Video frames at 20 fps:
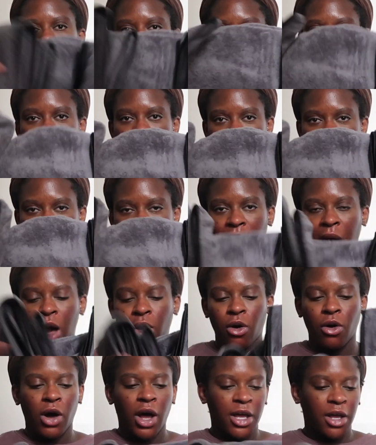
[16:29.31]
Then a pack of
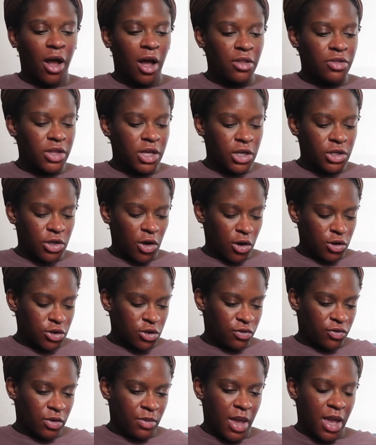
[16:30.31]
towel. I got these
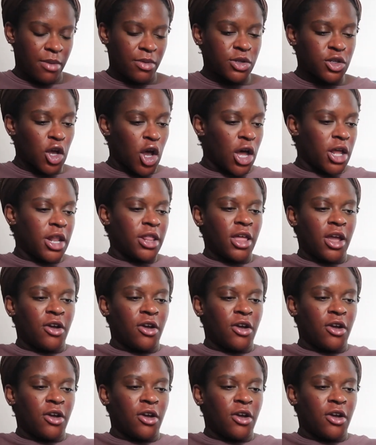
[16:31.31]
also from Amazon.